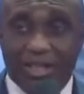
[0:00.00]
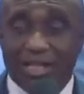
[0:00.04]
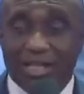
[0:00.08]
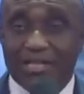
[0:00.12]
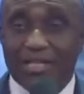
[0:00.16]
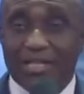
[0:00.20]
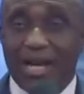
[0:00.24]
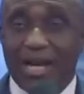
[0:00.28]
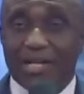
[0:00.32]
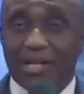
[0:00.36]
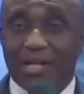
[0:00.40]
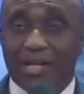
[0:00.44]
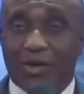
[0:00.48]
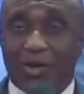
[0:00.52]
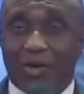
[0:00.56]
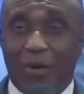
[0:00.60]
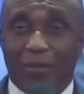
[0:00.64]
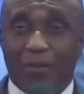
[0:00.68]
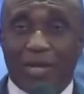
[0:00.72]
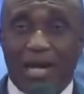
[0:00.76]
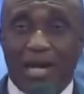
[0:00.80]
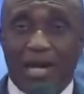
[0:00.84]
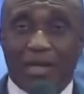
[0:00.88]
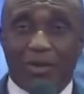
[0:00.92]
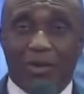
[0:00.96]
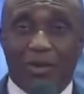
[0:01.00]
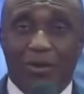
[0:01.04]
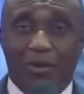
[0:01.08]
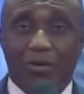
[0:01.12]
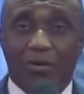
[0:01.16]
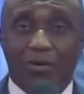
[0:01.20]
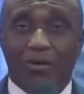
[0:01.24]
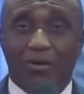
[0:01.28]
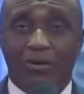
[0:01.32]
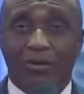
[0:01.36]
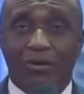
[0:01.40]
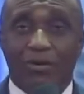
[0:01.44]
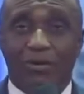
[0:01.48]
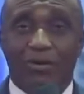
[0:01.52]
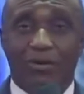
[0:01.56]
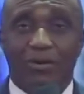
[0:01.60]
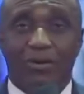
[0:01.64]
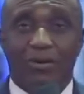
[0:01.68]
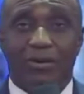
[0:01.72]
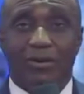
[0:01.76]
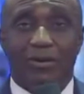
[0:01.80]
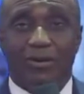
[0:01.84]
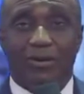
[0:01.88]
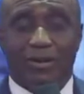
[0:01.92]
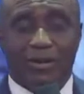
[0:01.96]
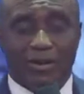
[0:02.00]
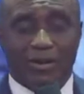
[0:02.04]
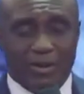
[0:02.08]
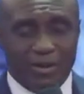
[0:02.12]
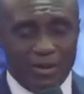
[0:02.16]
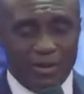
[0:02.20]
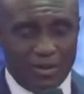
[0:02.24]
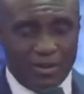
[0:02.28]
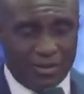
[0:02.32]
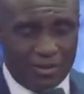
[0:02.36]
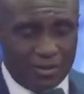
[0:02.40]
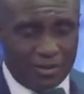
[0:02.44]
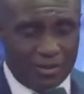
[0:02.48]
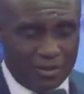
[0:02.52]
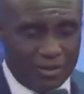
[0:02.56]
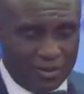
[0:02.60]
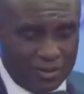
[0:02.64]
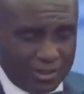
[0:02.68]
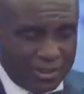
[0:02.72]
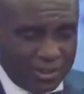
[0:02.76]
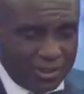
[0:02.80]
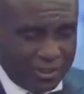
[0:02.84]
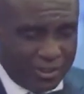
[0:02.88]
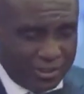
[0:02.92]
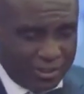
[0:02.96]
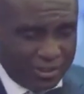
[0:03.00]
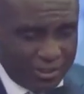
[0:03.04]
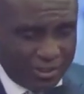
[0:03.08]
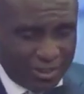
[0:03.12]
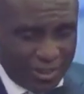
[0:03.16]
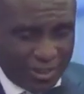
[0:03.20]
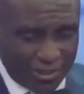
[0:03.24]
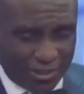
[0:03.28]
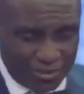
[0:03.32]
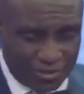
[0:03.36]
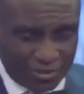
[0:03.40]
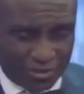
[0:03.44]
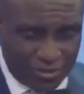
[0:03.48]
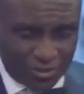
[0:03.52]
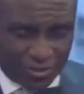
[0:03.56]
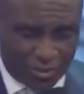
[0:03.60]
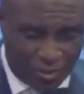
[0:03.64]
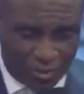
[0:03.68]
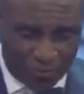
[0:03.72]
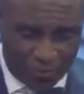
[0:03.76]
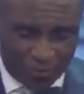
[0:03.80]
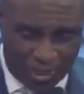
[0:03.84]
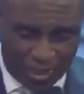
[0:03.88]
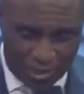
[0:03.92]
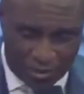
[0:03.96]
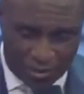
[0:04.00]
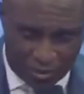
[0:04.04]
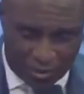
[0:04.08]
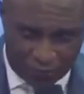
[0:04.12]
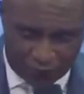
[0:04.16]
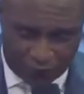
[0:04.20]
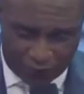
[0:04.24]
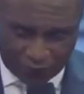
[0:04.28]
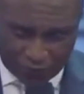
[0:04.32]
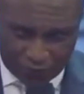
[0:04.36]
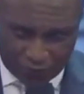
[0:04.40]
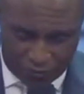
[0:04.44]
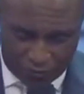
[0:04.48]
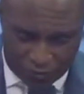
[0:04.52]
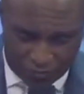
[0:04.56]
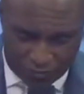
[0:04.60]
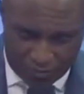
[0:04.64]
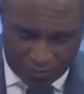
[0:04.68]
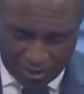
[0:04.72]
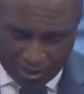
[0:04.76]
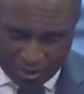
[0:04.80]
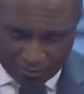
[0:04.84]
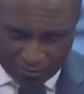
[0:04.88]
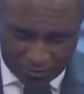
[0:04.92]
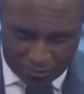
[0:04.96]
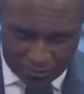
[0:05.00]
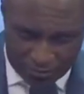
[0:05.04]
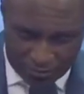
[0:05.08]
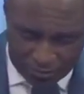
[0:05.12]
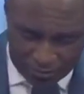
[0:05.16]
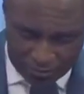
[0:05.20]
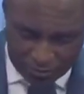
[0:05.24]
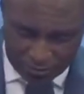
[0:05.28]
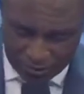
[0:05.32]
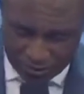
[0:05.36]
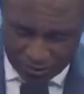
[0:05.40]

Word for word: Is there any copyright law? Okay, there's no copyright law for Bible.